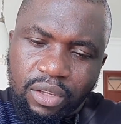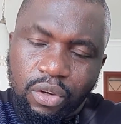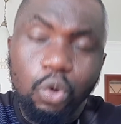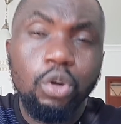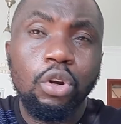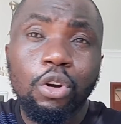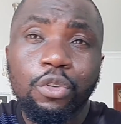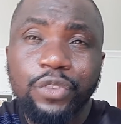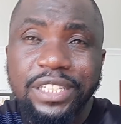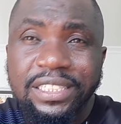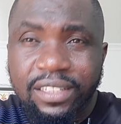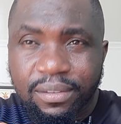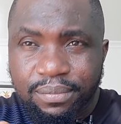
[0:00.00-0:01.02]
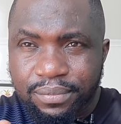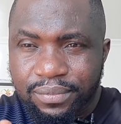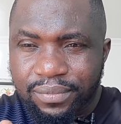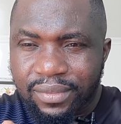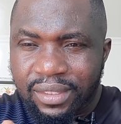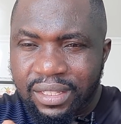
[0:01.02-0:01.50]
Ruto convinced him
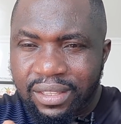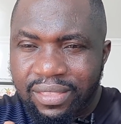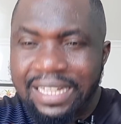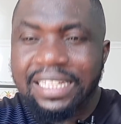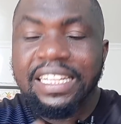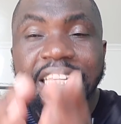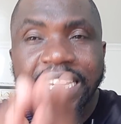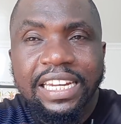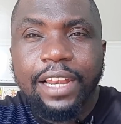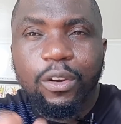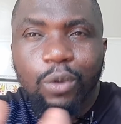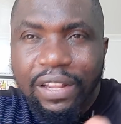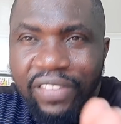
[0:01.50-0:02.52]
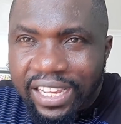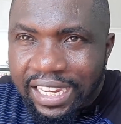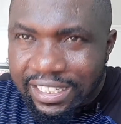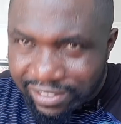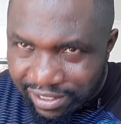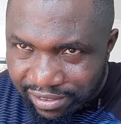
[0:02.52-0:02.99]
that he needed to run the
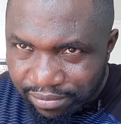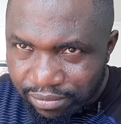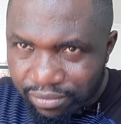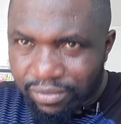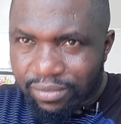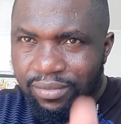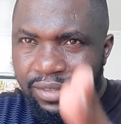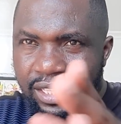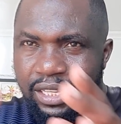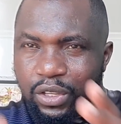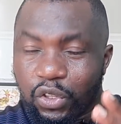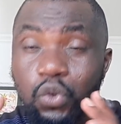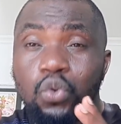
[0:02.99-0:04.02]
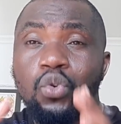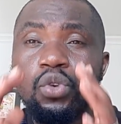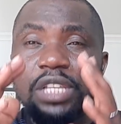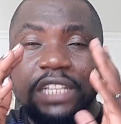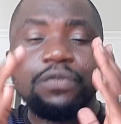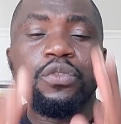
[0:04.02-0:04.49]
country. You
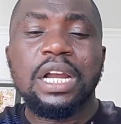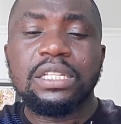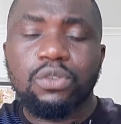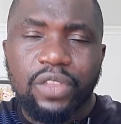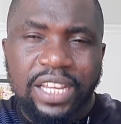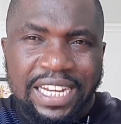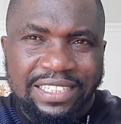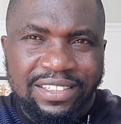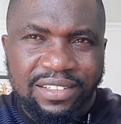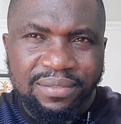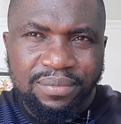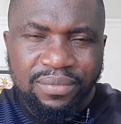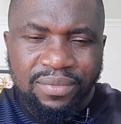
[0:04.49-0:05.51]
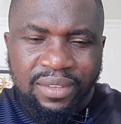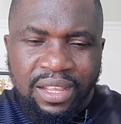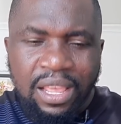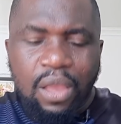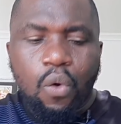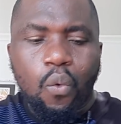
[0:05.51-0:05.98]
just focus on the country
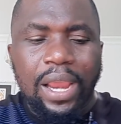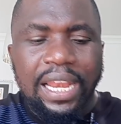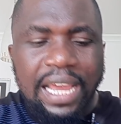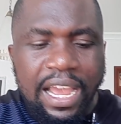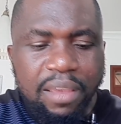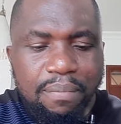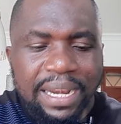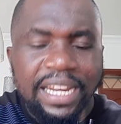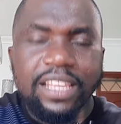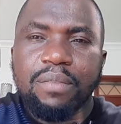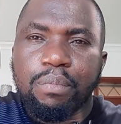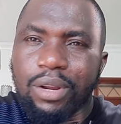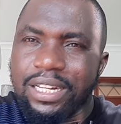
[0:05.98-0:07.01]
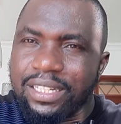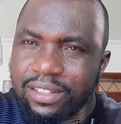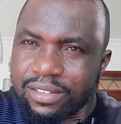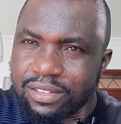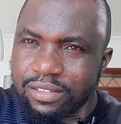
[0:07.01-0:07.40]
while I manage politics.